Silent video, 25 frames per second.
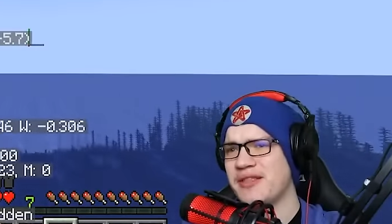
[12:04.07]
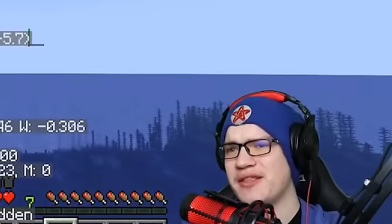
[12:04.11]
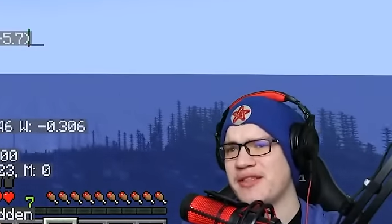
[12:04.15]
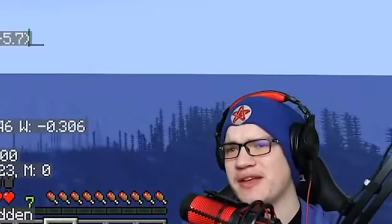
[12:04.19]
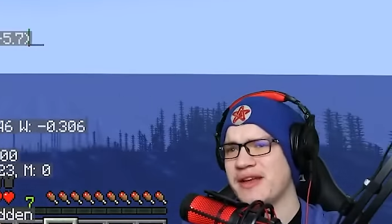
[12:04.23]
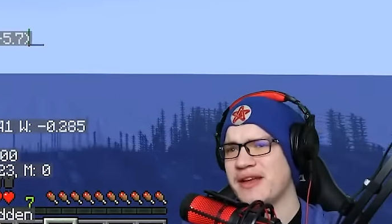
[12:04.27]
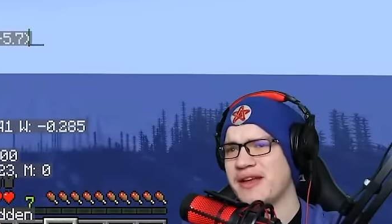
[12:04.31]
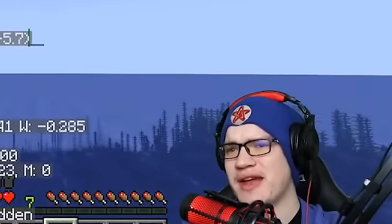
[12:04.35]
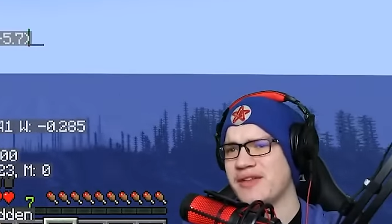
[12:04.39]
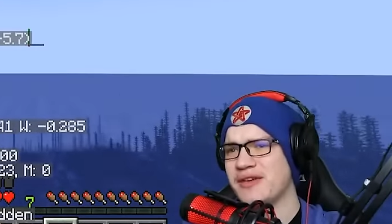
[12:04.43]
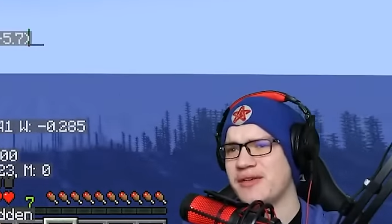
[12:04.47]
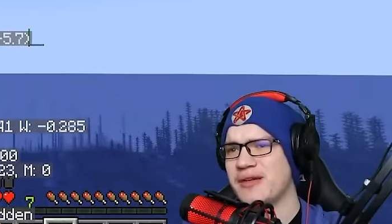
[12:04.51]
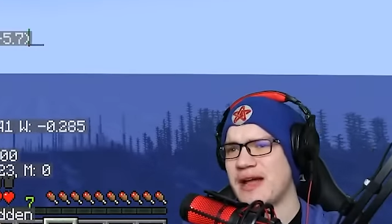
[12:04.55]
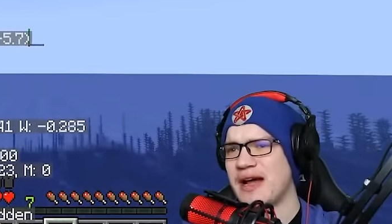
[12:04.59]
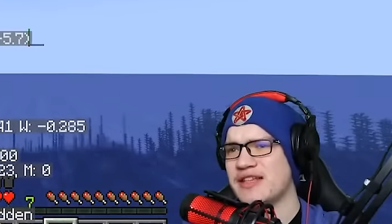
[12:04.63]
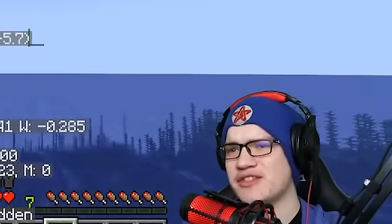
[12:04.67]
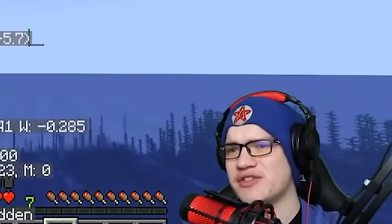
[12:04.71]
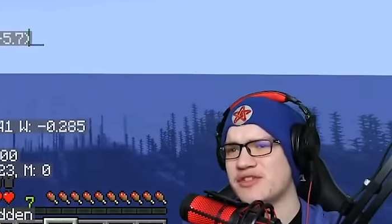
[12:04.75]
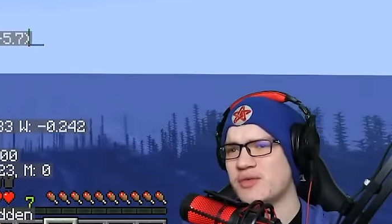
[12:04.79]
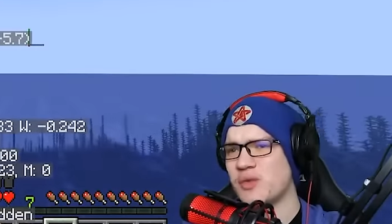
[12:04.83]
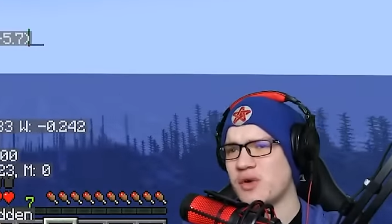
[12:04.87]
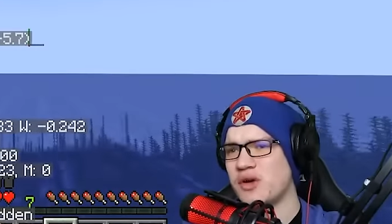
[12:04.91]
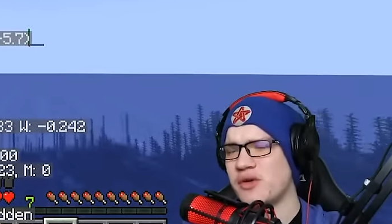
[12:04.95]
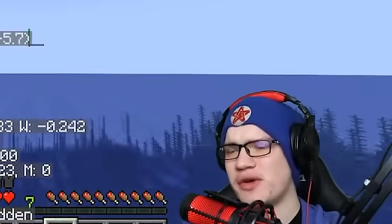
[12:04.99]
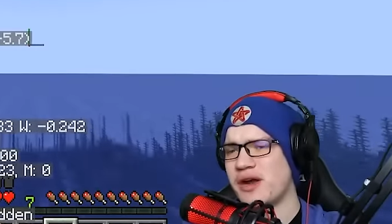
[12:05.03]
the guy that
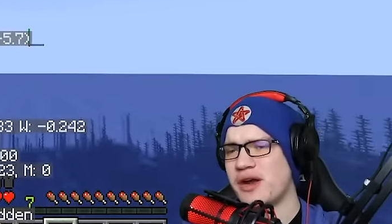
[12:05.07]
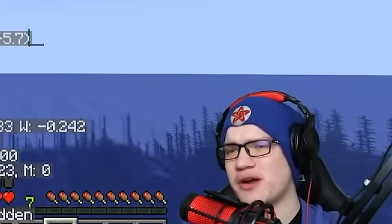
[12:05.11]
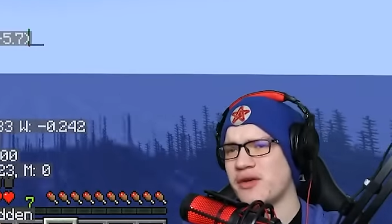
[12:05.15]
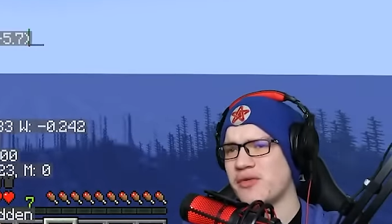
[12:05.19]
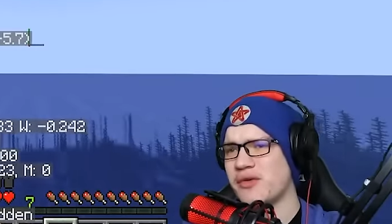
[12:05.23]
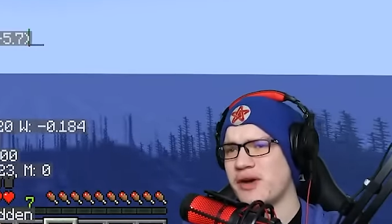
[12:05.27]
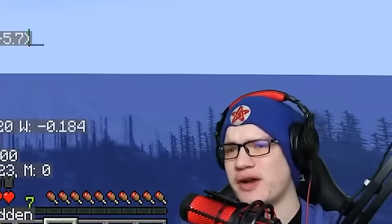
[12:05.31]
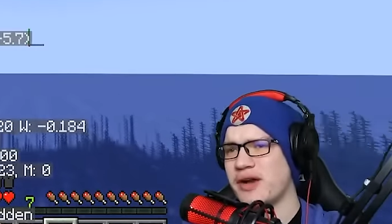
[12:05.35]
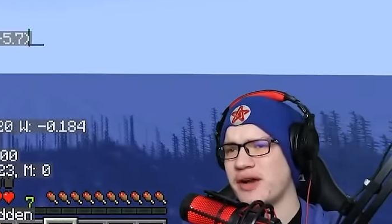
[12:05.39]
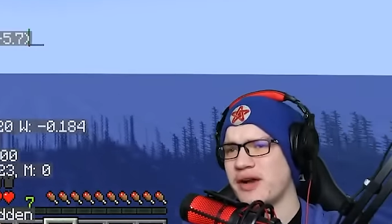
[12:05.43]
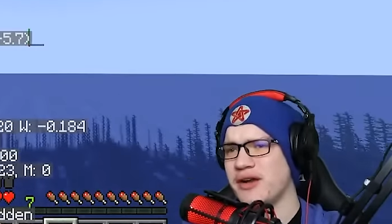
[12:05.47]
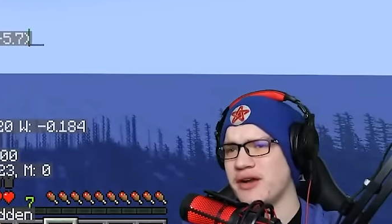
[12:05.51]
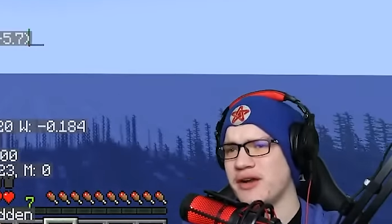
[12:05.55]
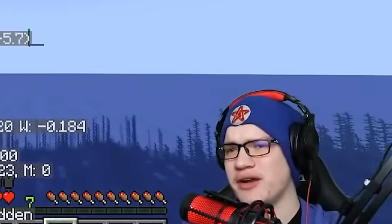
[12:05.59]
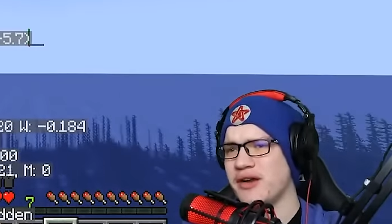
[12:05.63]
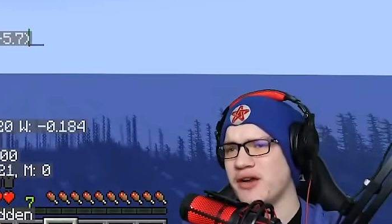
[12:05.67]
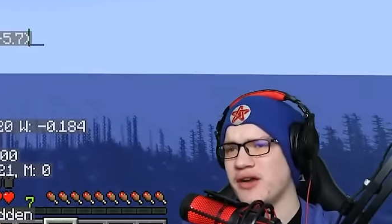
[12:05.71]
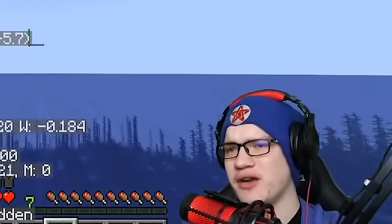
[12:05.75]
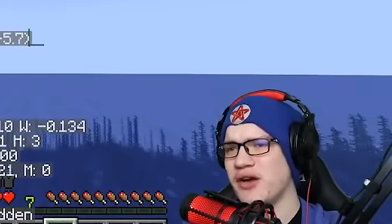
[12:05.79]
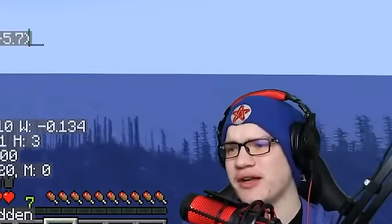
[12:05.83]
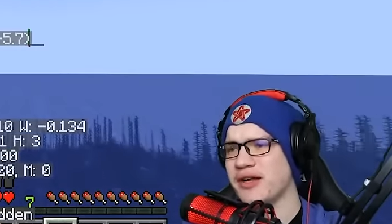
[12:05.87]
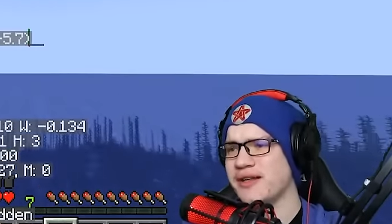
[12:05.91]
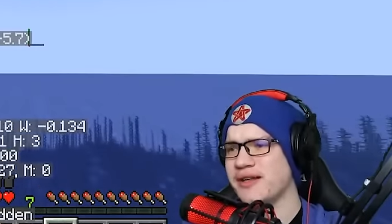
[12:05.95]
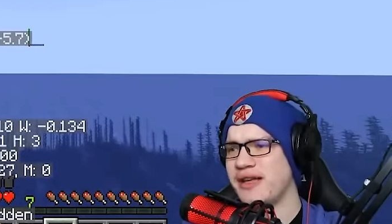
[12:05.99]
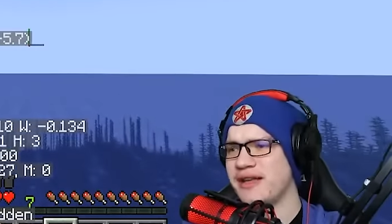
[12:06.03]
has the world record right now,
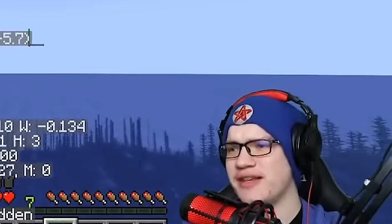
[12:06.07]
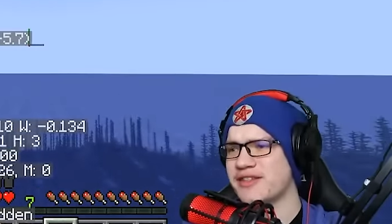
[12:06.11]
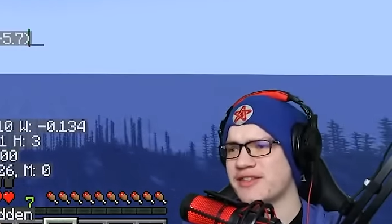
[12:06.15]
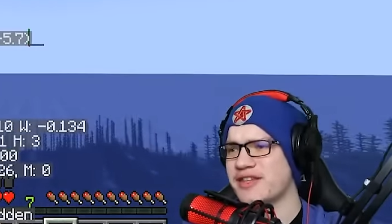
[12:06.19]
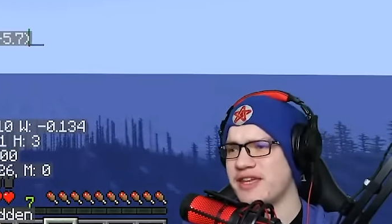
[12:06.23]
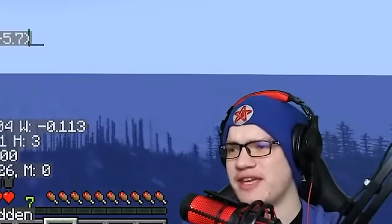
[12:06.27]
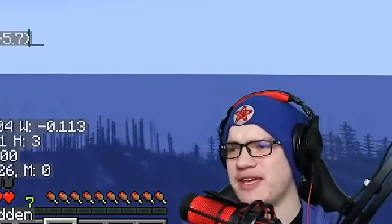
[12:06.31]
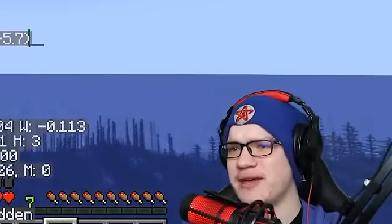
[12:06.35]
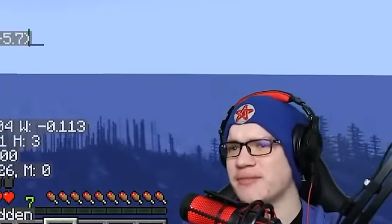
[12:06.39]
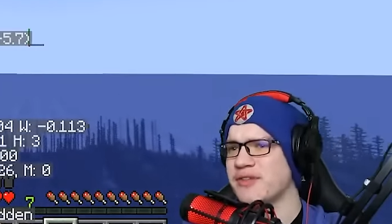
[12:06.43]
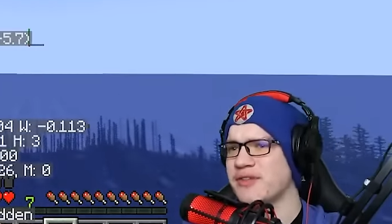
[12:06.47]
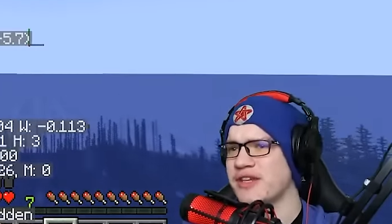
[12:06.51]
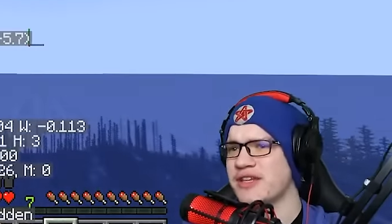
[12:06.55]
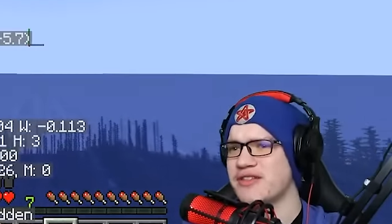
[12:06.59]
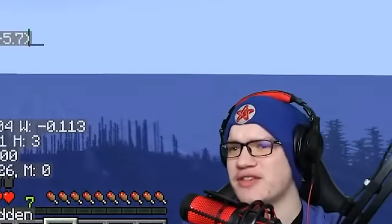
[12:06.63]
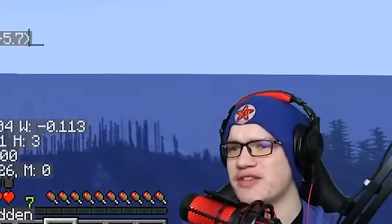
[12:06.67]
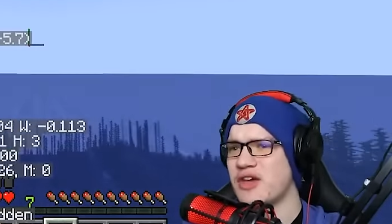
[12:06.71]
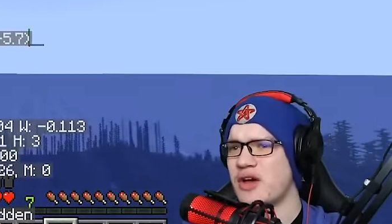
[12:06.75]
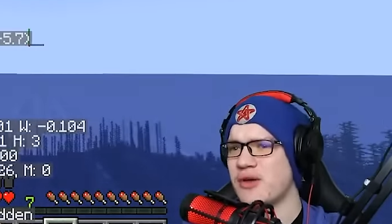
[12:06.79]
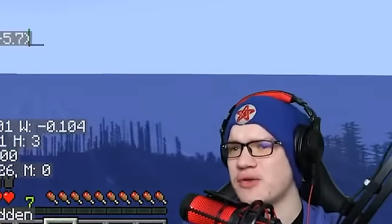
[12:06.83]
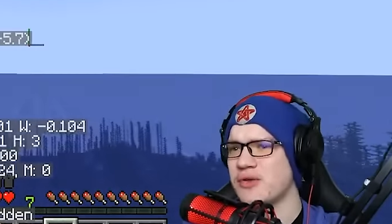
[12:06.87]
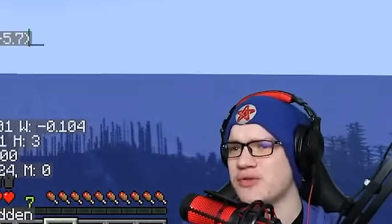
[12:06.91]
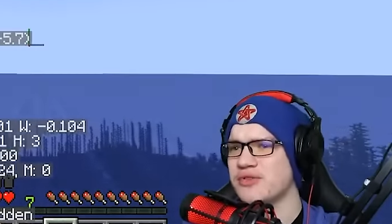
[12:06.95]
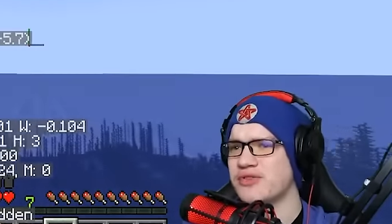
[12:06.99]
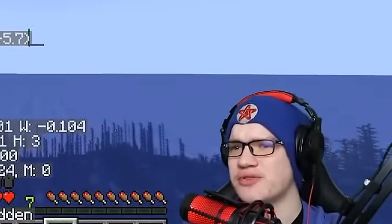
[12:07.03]
like Guinness, came to his
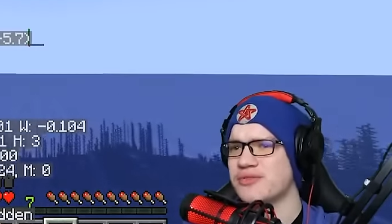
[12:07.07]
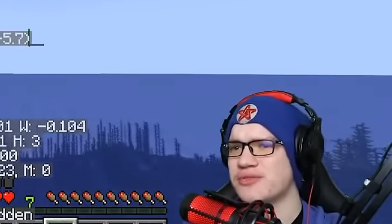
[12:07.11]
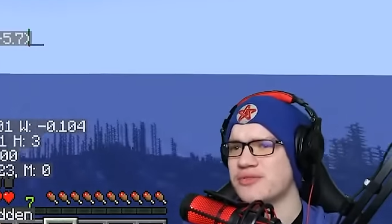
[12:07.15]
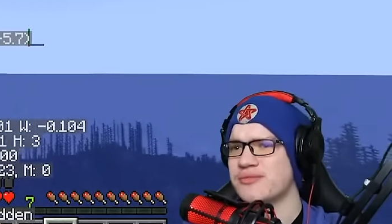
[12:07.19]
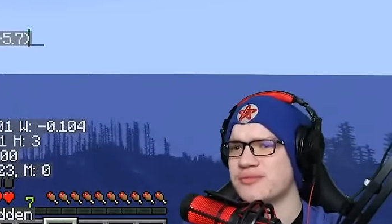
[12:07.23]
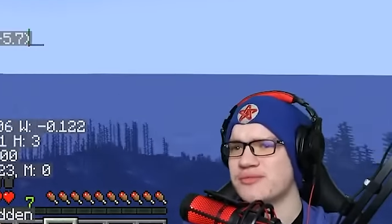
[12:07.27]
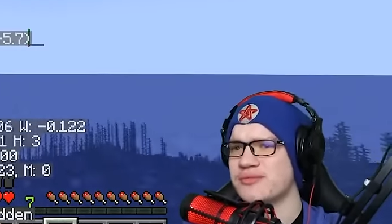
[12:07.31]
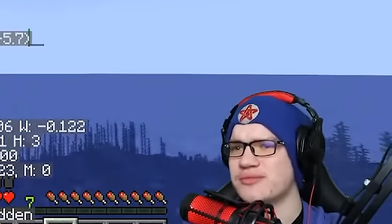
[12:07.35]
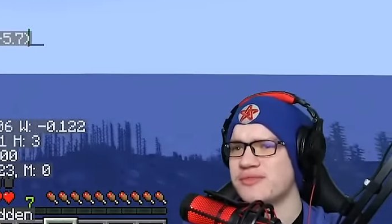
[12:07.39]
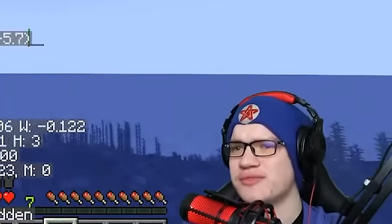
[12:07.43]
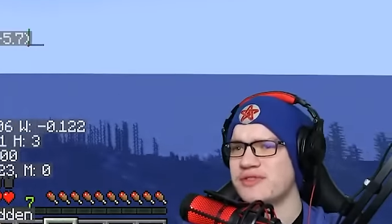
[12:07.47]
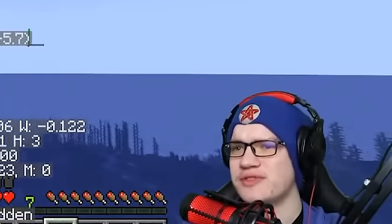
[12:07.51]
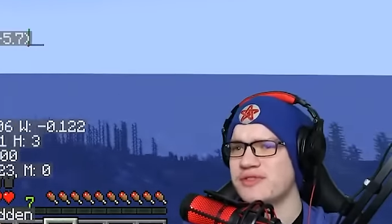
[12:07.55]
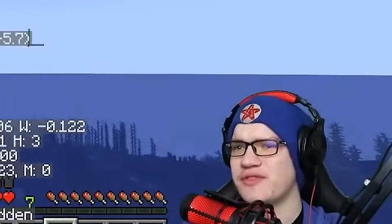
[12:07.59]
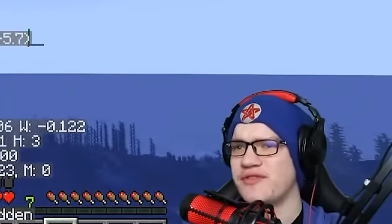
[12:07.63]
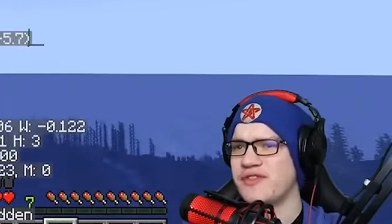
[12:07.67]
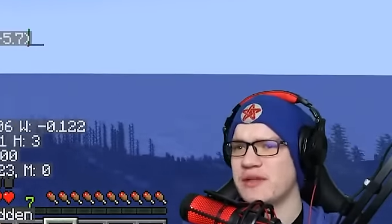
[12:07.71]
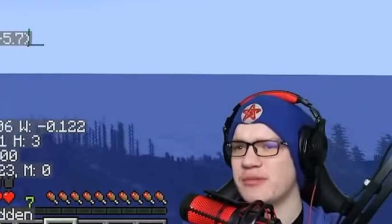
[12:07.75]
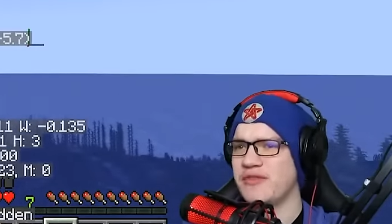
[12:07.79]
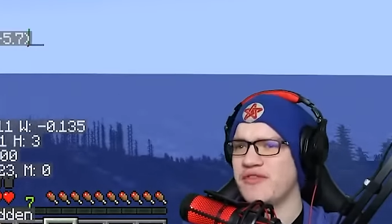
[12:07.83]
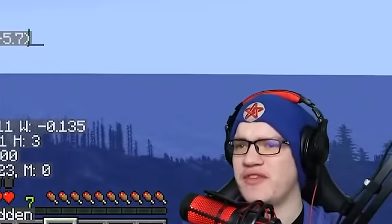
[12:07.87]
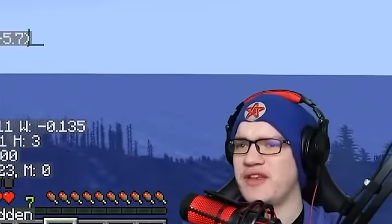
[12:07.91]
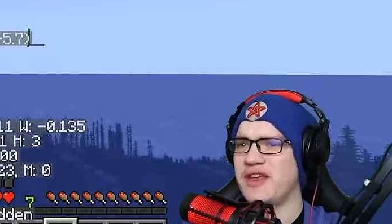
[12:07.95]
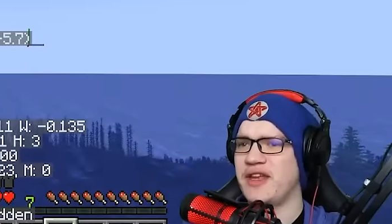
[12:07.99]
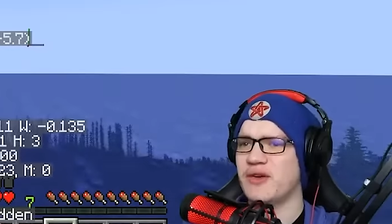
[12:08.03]
house to
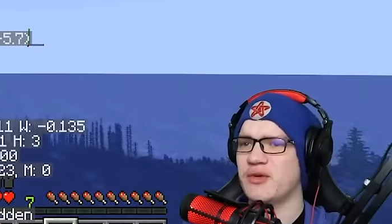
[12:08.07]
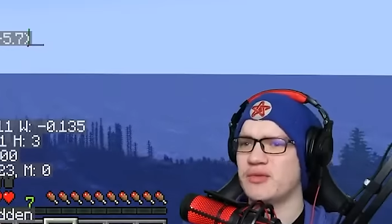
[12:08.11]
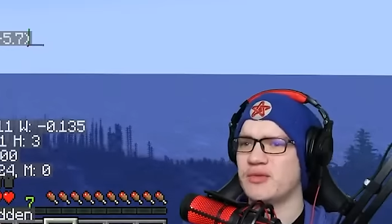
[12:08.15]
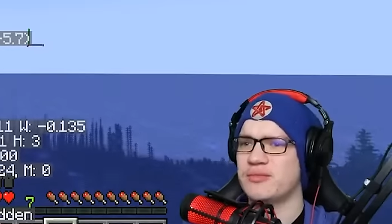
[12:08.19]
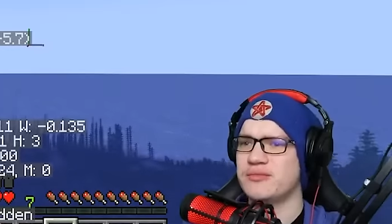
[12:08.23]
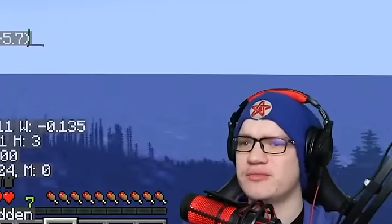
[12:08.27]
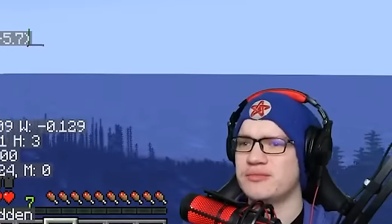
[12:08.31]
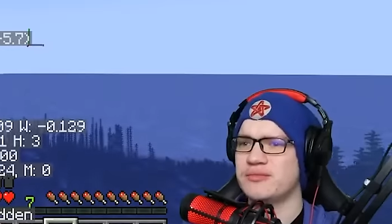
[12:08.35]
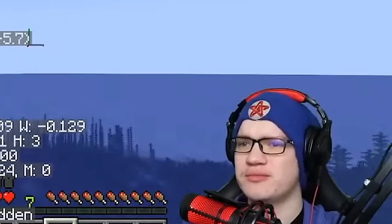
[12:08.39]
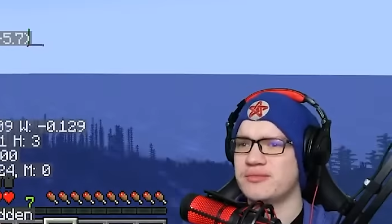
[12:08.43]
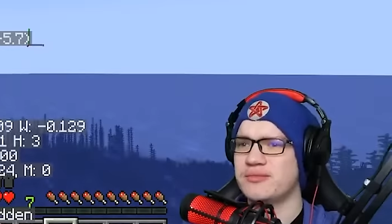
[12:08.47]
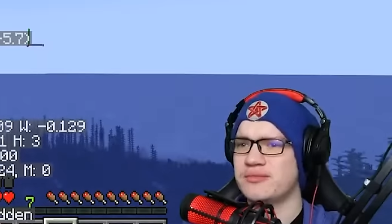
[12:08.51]
film a video